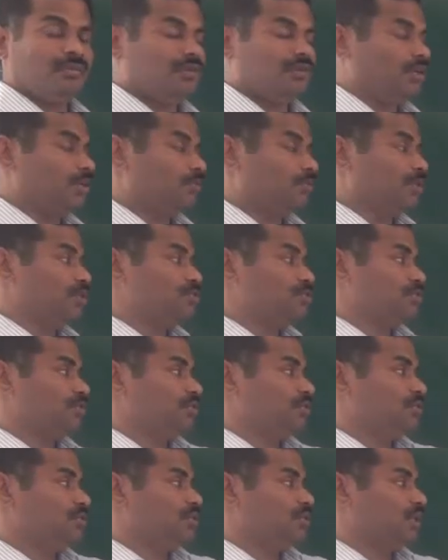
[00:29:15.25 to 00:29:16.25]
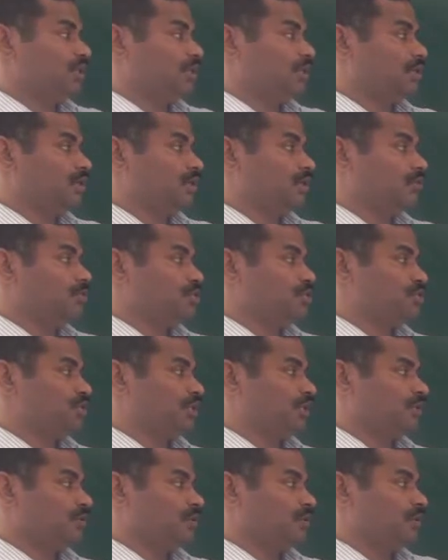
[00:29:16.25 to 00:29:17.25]
It means this electron on this
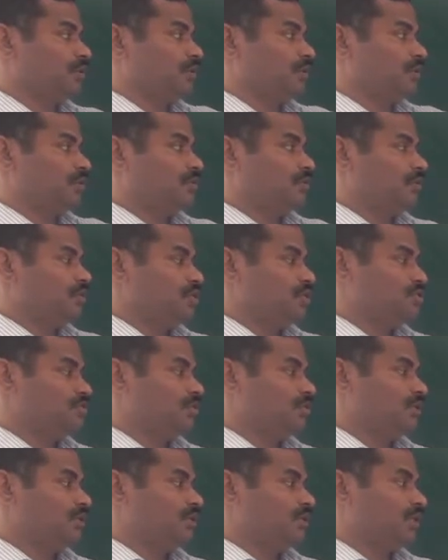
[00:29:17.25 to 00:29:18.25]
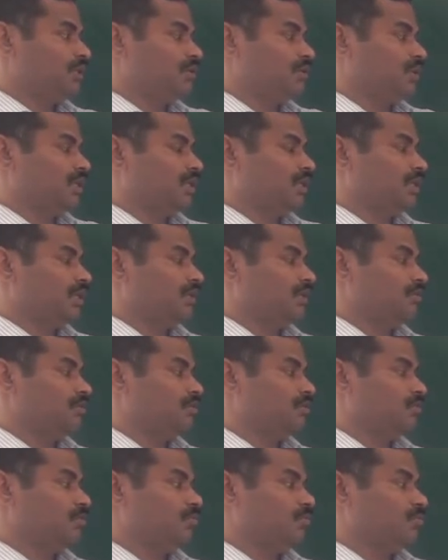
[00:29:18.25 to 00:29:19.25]
side, this will create
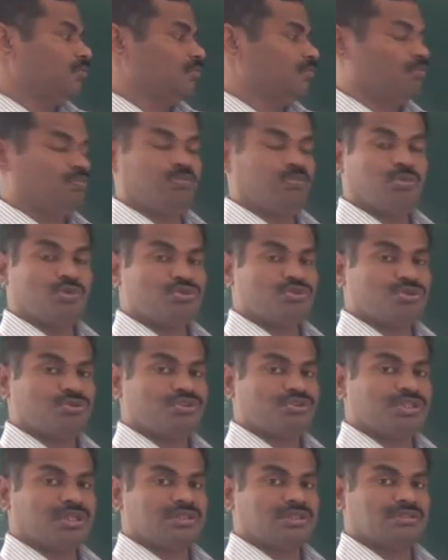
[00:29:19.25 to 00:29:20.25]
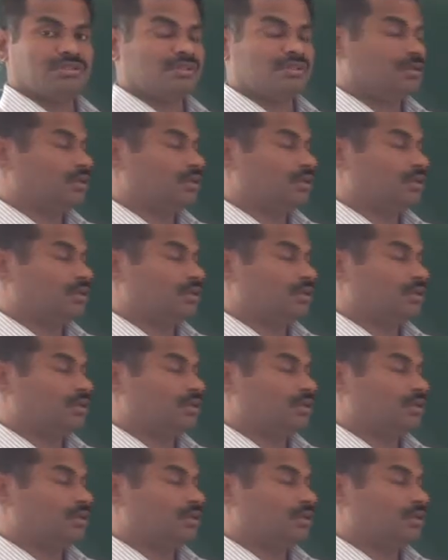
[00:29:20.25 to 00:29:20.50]
a positive charge.